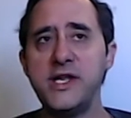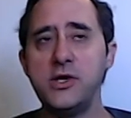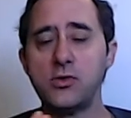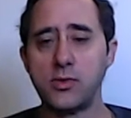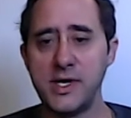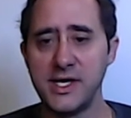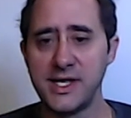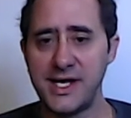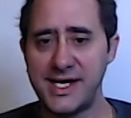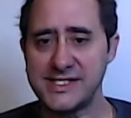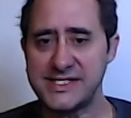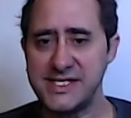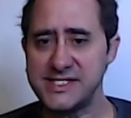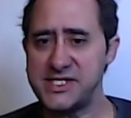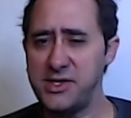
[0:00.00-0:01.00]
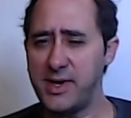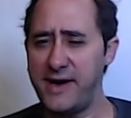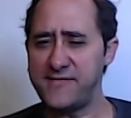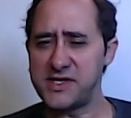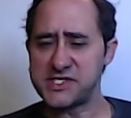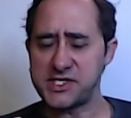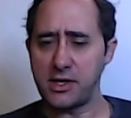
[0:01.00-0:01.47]
you realize this, you
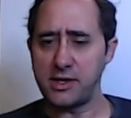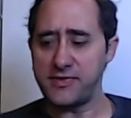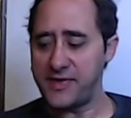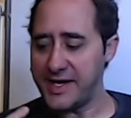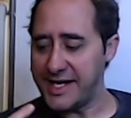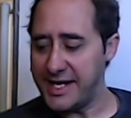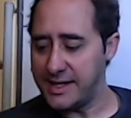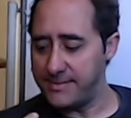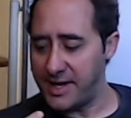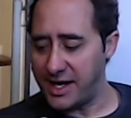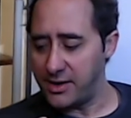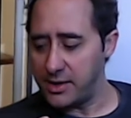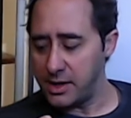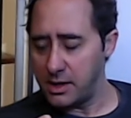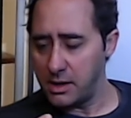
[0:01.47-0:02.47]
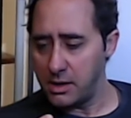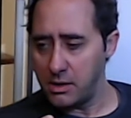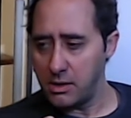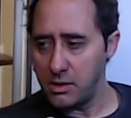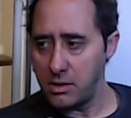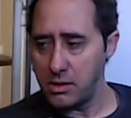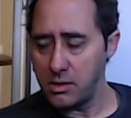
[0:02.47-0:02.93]
have to start thinking about
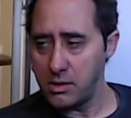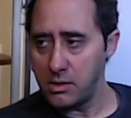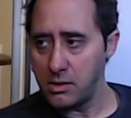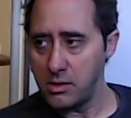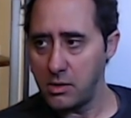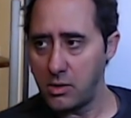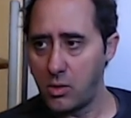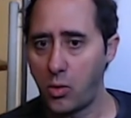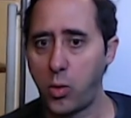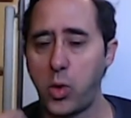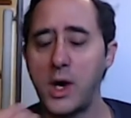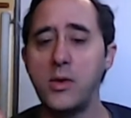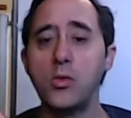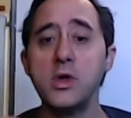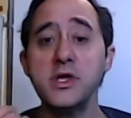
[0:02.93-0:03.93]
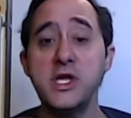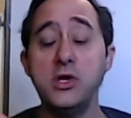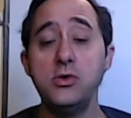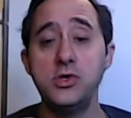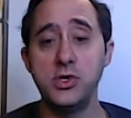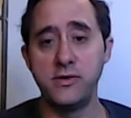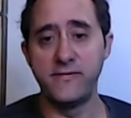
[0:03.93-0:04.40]
what will
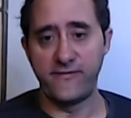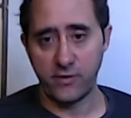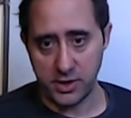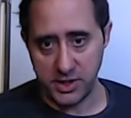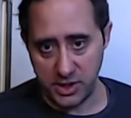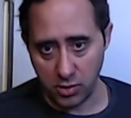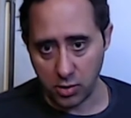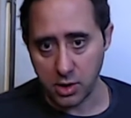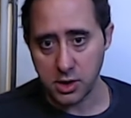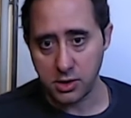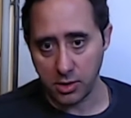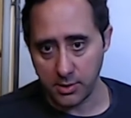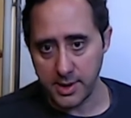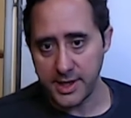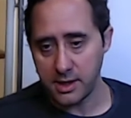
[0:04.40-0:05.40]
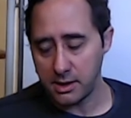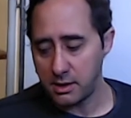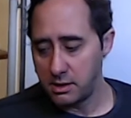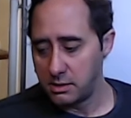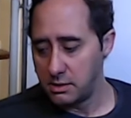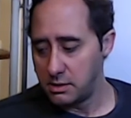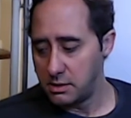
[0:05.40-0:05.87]
you do for your
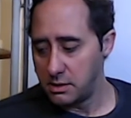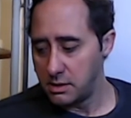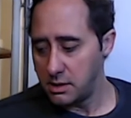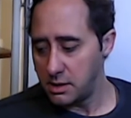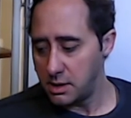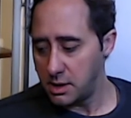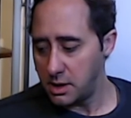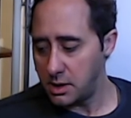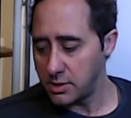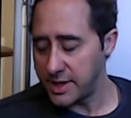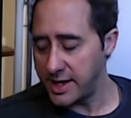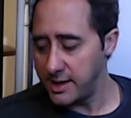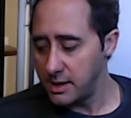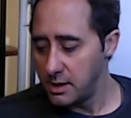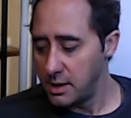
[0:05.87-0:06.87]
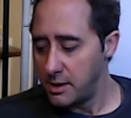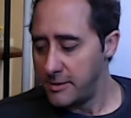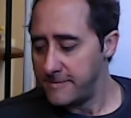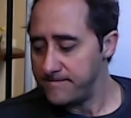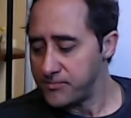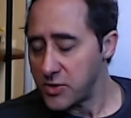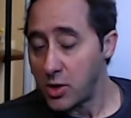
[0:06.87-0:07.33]
career, okay?
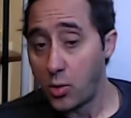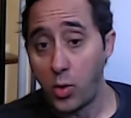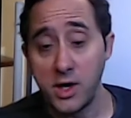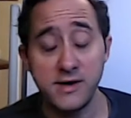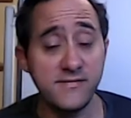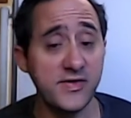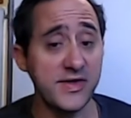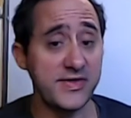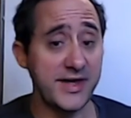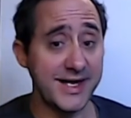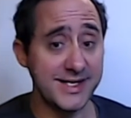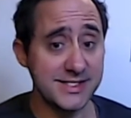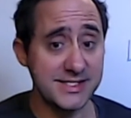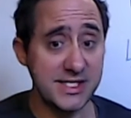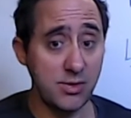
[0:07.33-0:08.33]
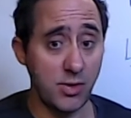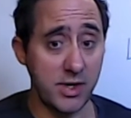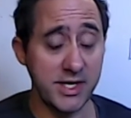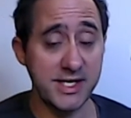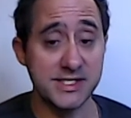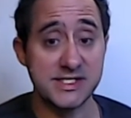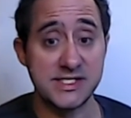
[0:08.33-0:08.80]
One of the things you
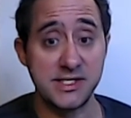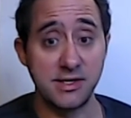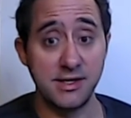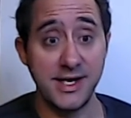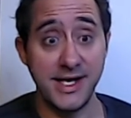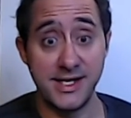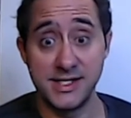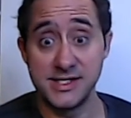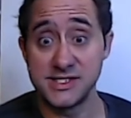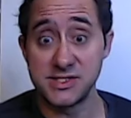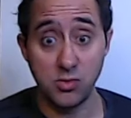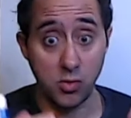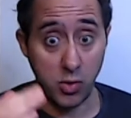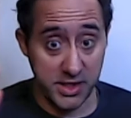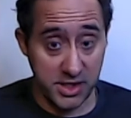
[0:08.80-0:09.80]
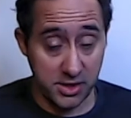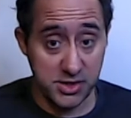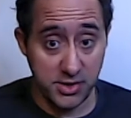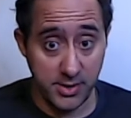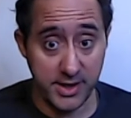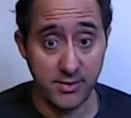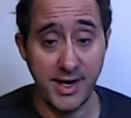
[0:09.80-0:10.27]
want to consider is what you're
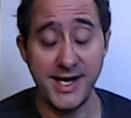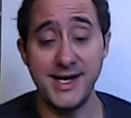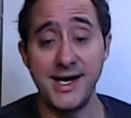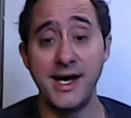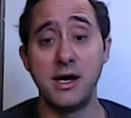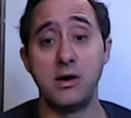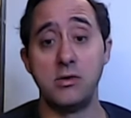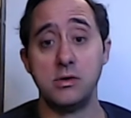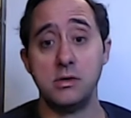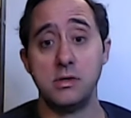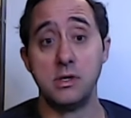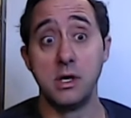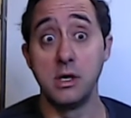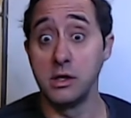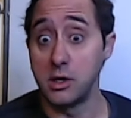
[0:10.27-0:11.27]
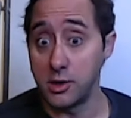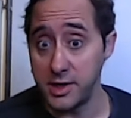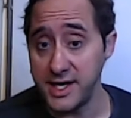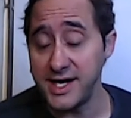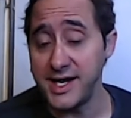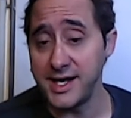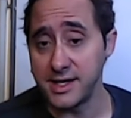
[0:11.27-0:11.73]
doing right now,
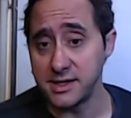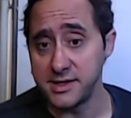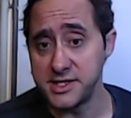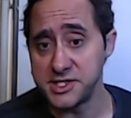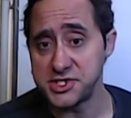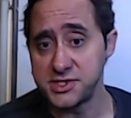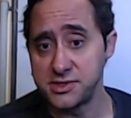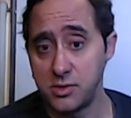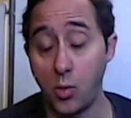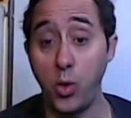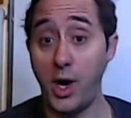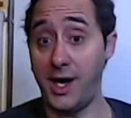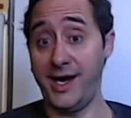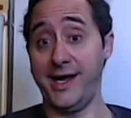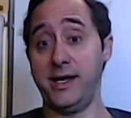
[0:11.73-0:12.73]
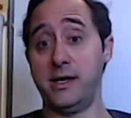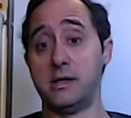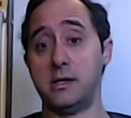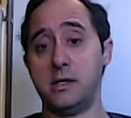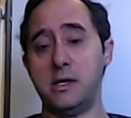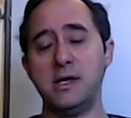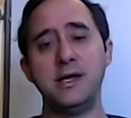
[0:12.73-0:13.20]
learning English. Why?
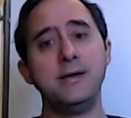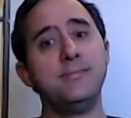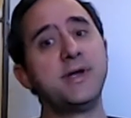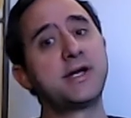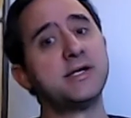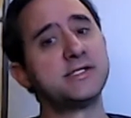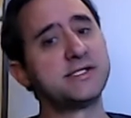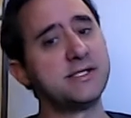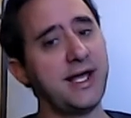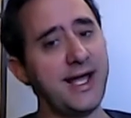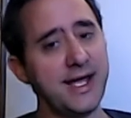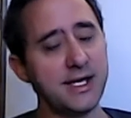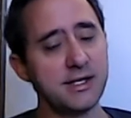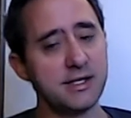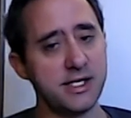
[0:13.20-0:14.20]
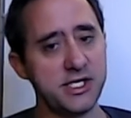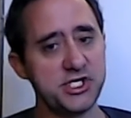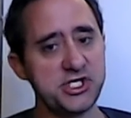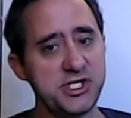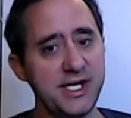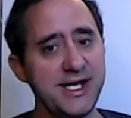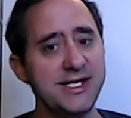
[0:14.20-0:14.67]
Because English